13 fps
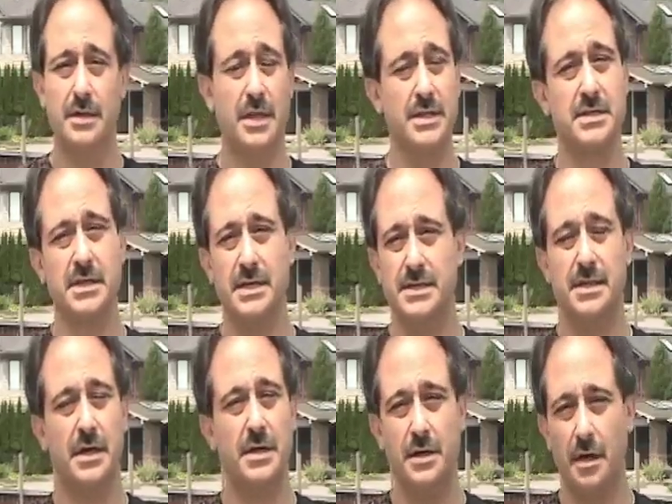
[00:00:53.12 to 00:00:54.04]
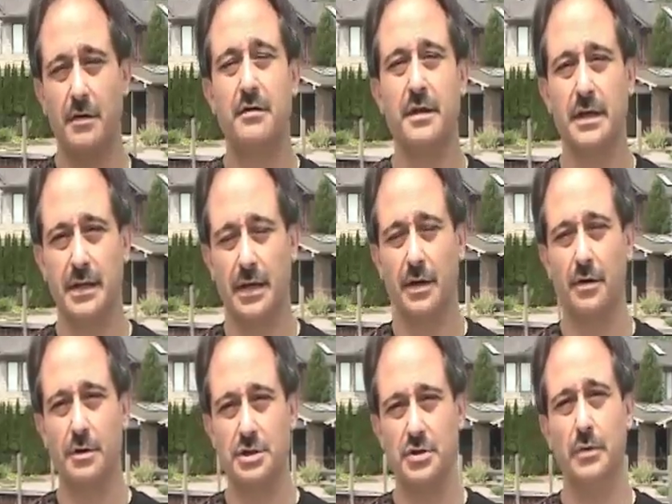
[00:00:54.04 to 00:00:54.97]
This is another thing that can
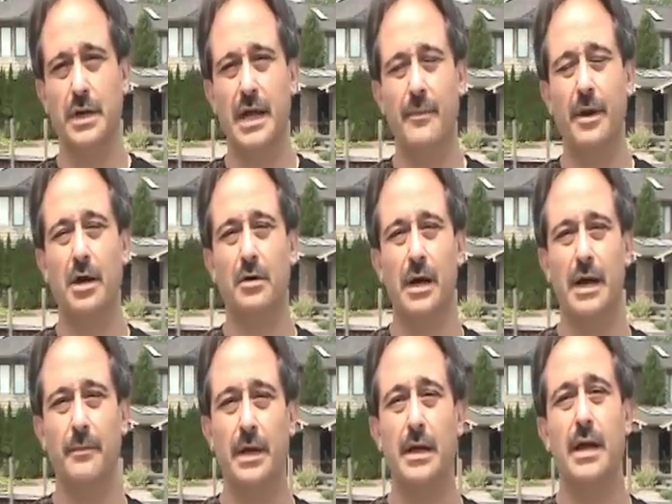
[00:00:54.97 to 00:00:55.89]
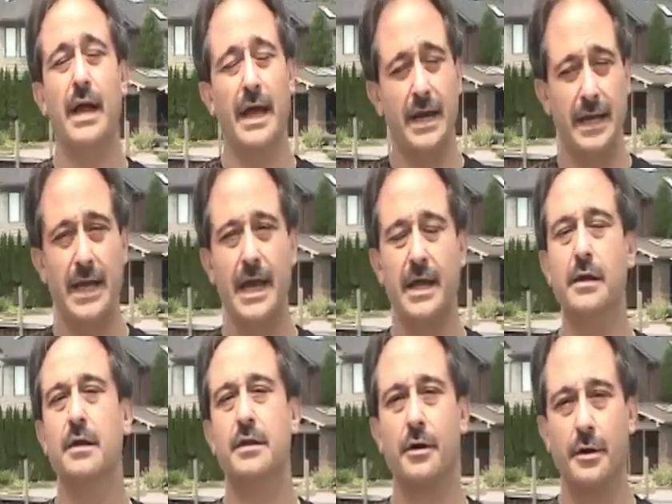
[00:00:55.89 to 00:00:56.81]
hurt you in MLM, and again,
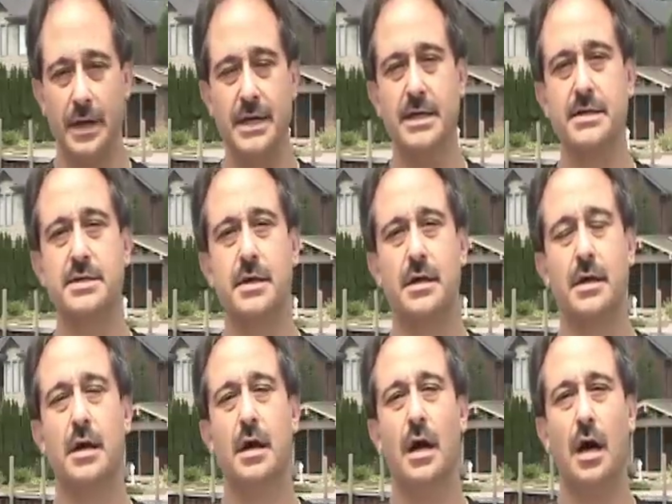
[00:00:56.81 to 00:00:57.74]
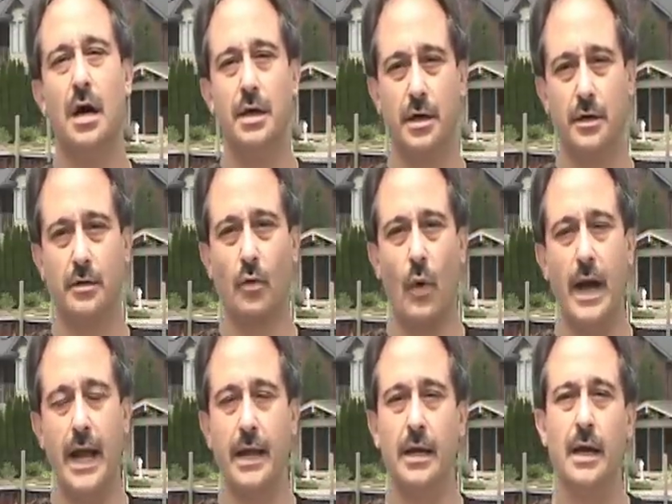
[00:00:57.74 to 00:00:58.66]
there is another
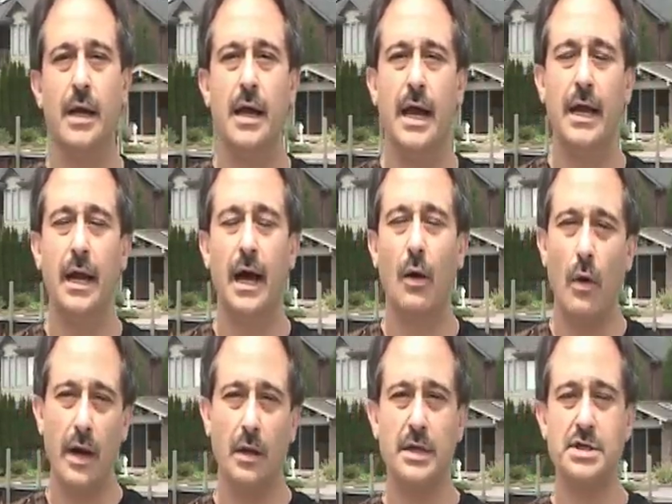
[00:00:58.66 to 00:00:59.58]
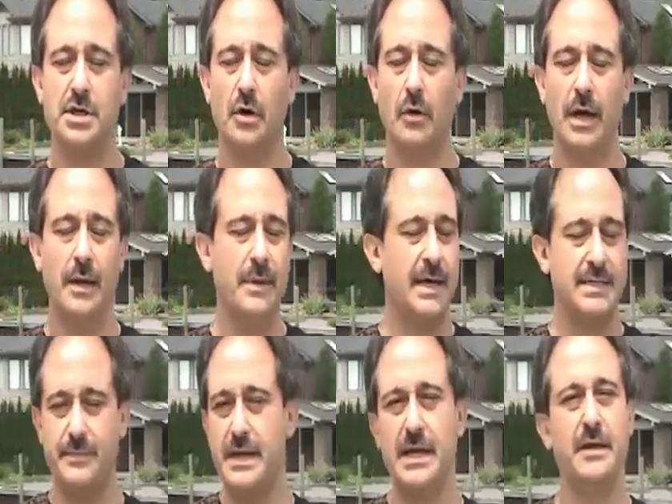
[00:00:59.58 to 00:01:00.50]
way. And I want to let you know, I am
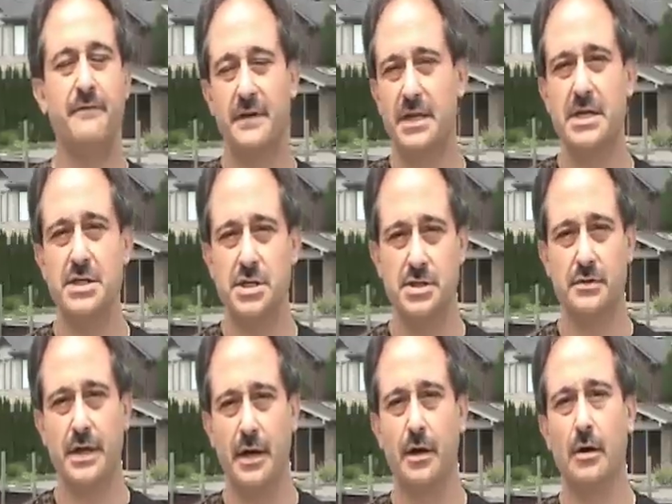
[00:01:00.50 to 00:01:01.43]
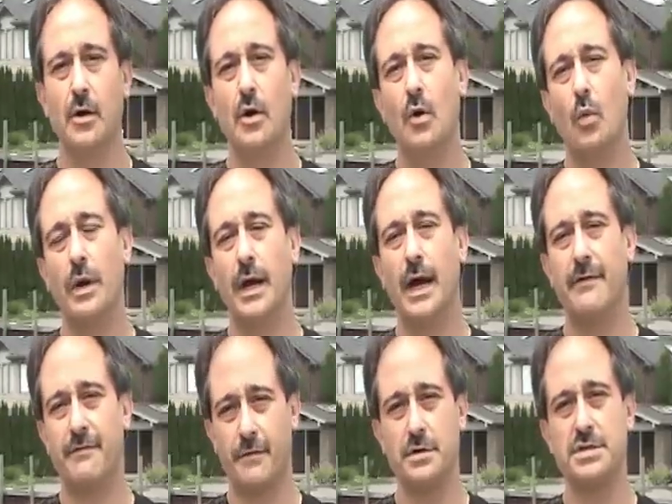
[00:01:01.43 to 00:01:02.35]
not speaking fictitiously here. When
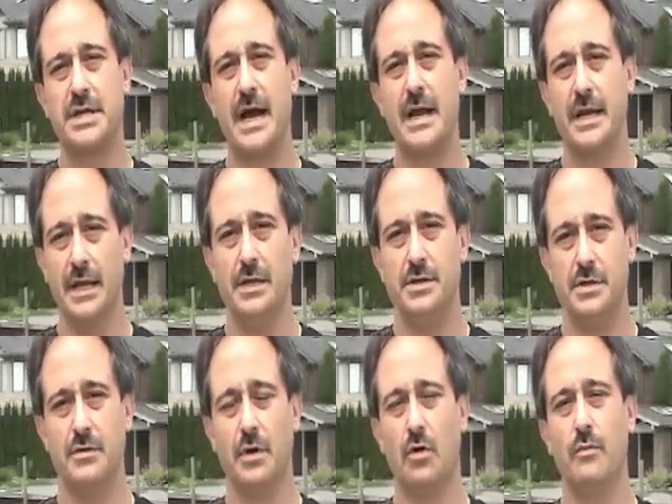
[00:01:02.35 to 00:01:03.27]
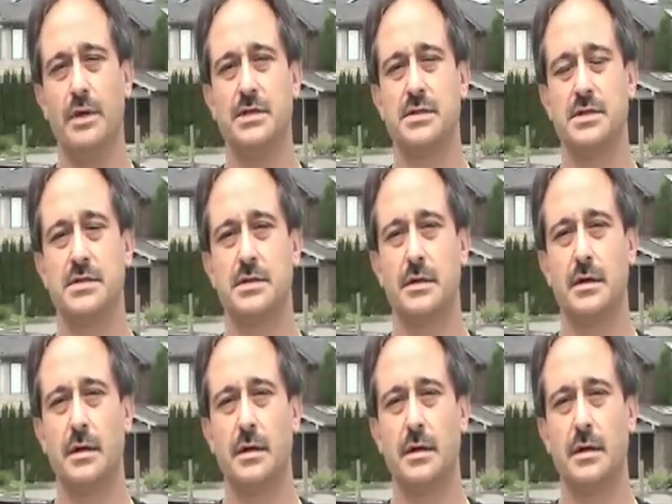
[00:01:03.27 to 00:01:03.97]
I first got into the home business